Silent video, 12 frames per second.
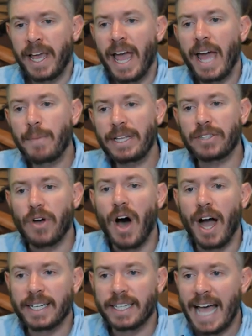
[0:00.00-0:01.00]
And we
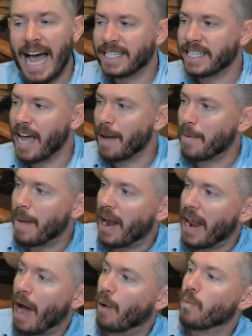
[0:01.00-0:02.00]
talked last time about
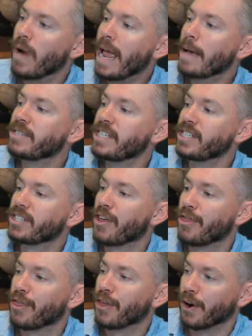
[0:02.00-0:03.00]
how Ramses III,
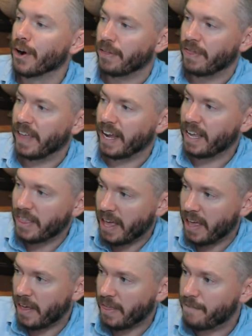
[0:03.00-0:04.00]
the,
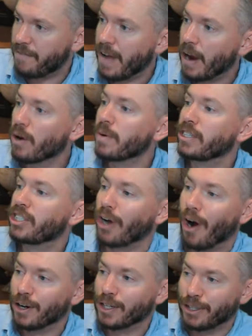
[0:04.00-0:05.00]
the, the pharaoh in
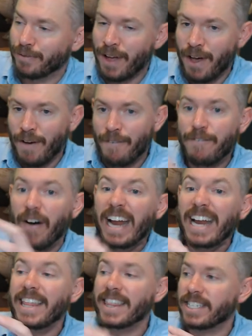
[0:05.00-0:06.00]
charge of
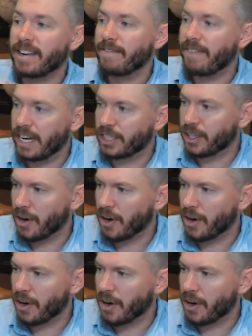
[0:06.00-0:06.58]
fighting this invasion